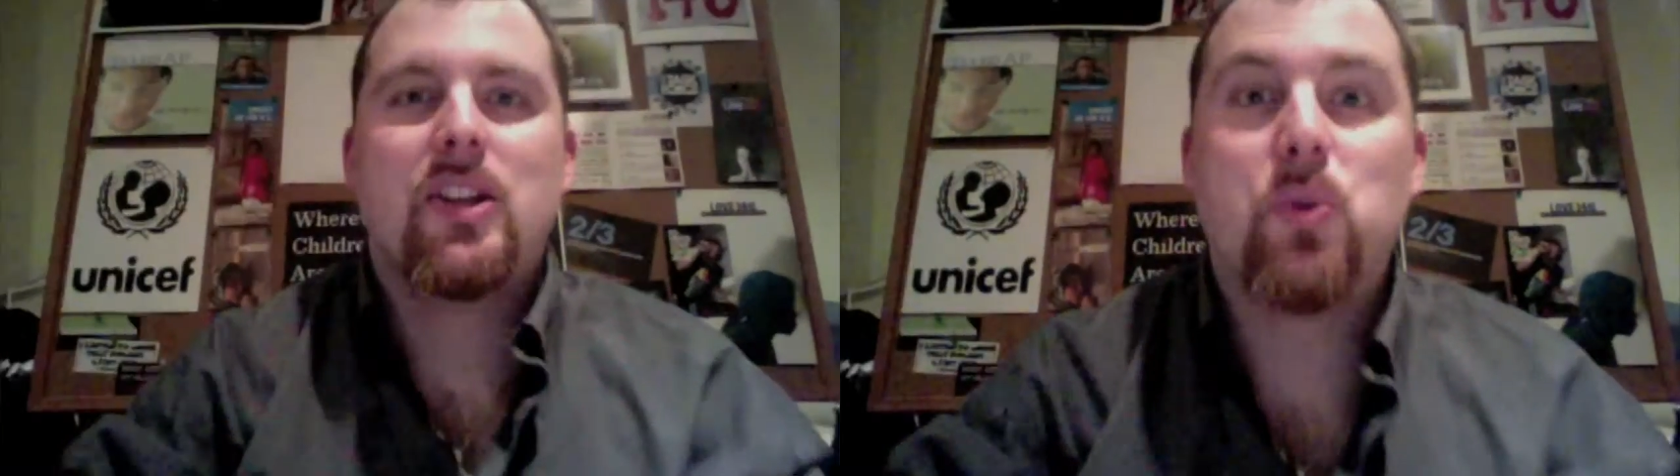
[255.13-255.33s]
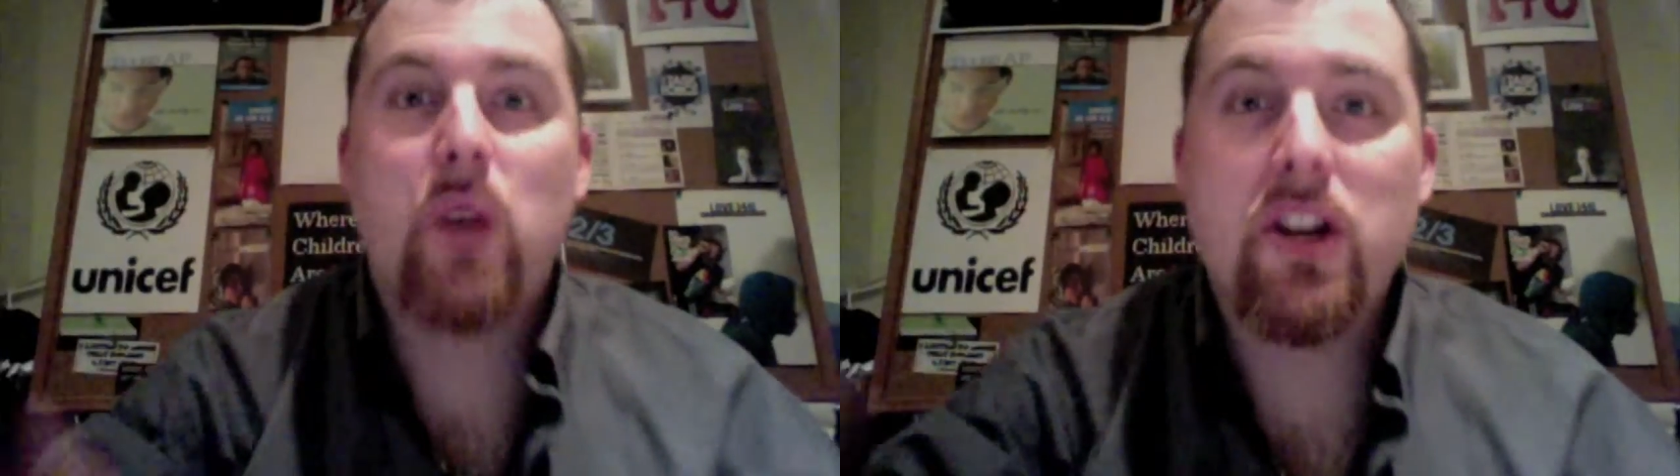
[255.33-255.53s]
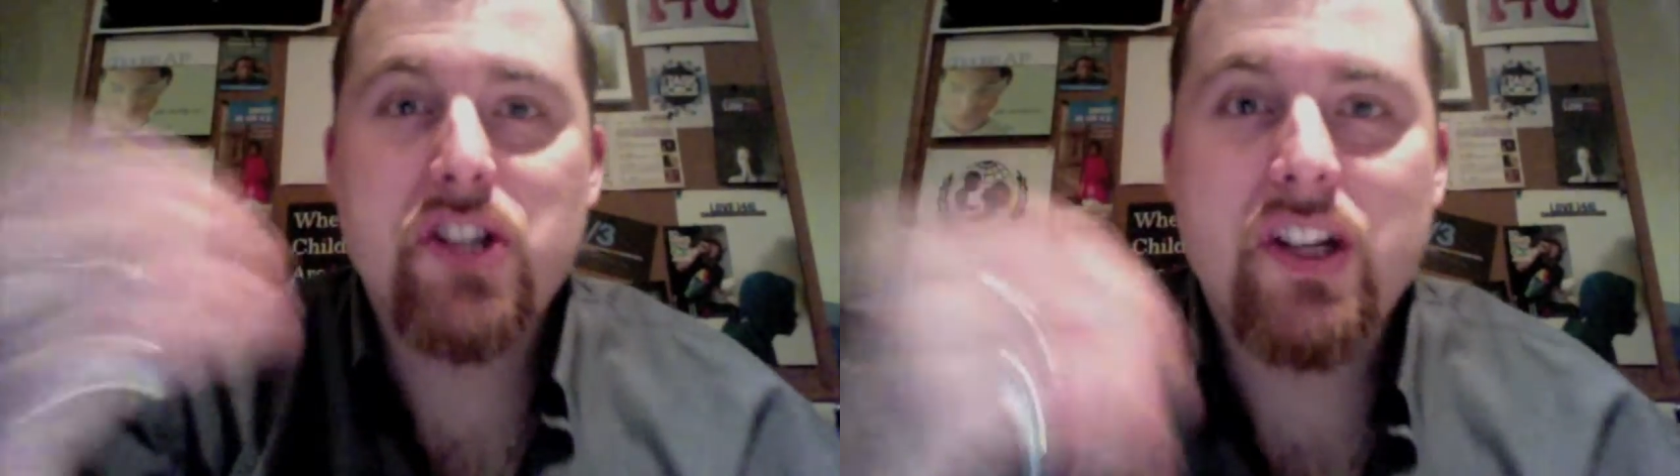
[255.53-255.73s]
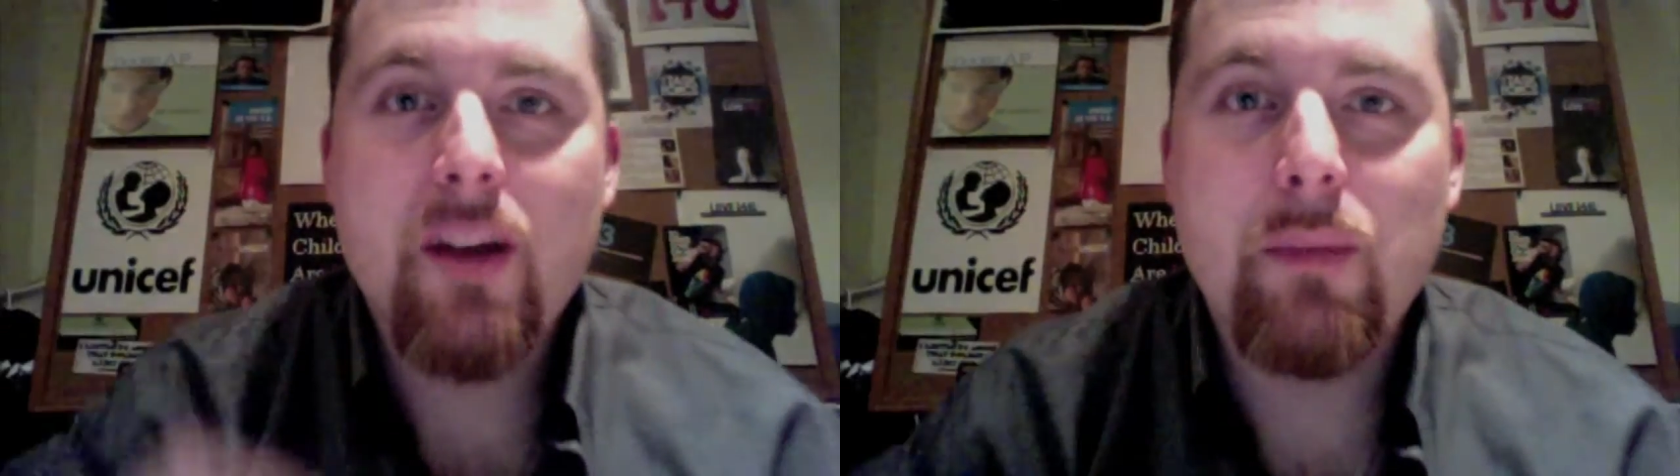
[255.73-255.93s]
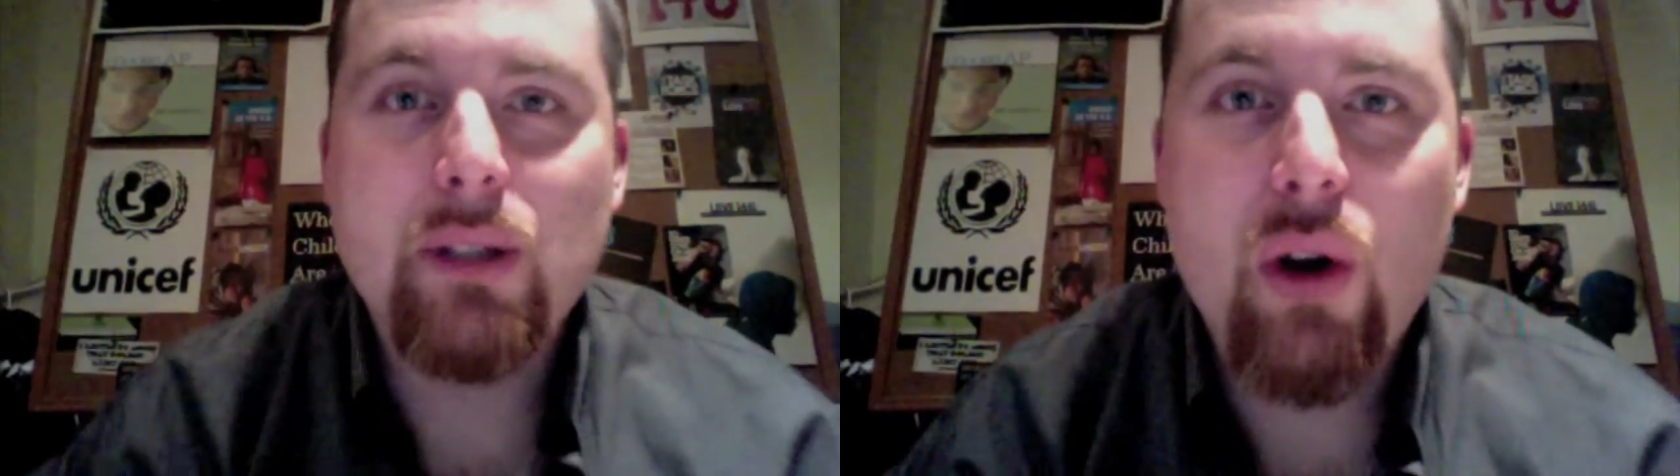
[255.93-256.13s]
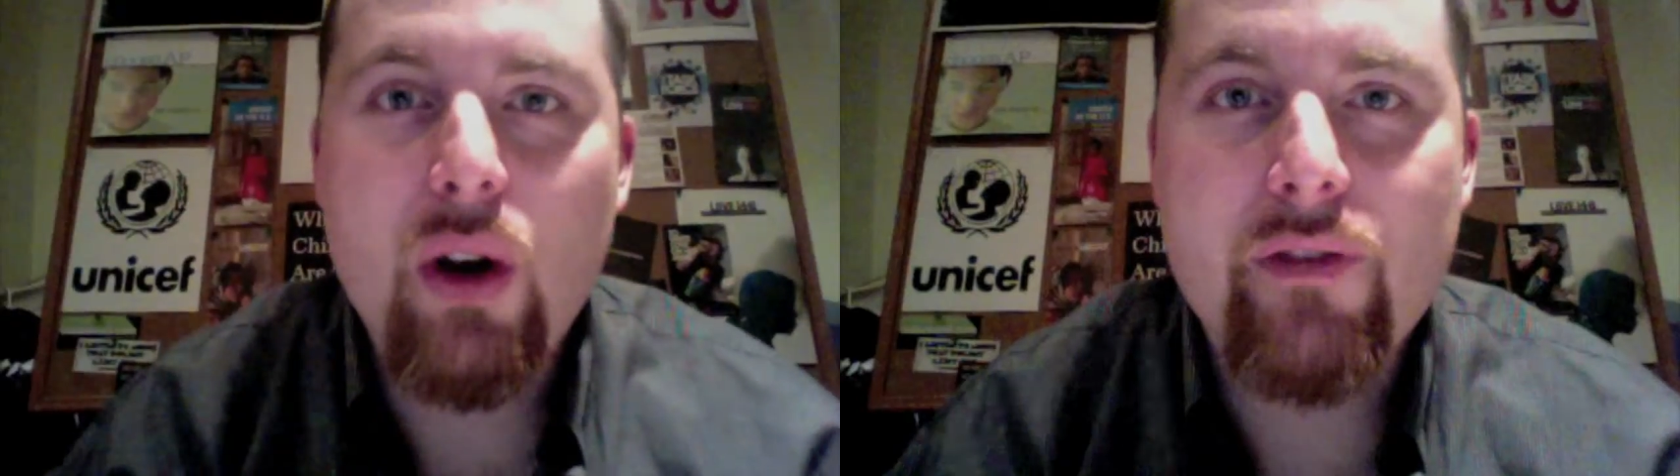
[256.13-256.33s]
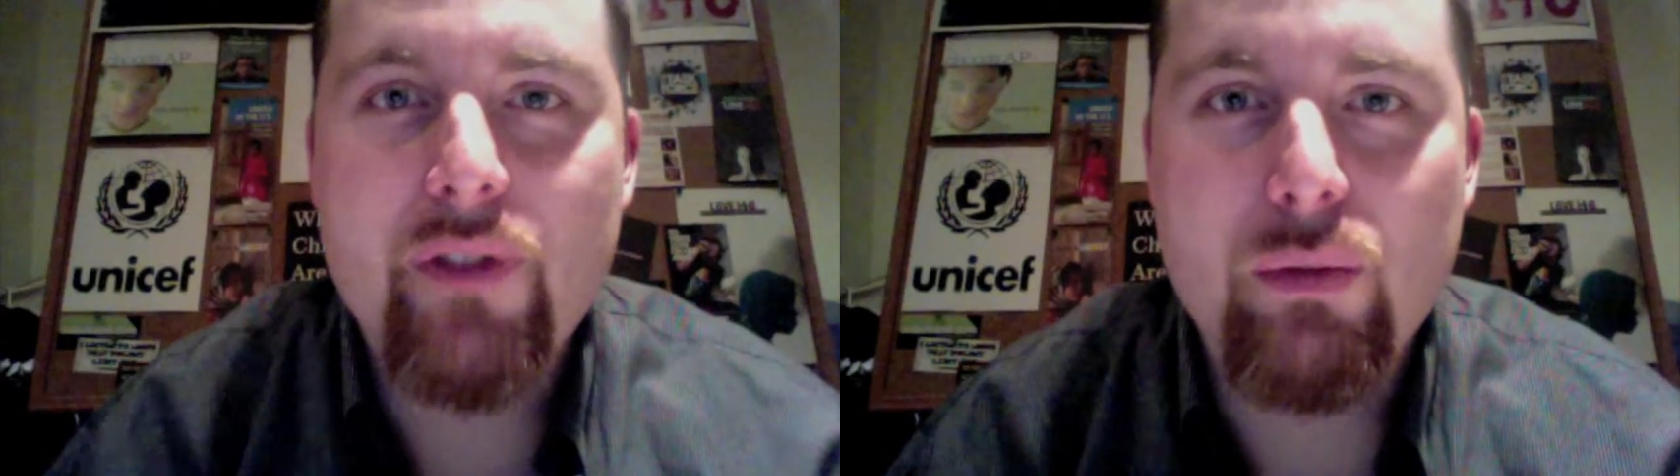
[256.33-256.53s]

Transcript: So why don't you come along for the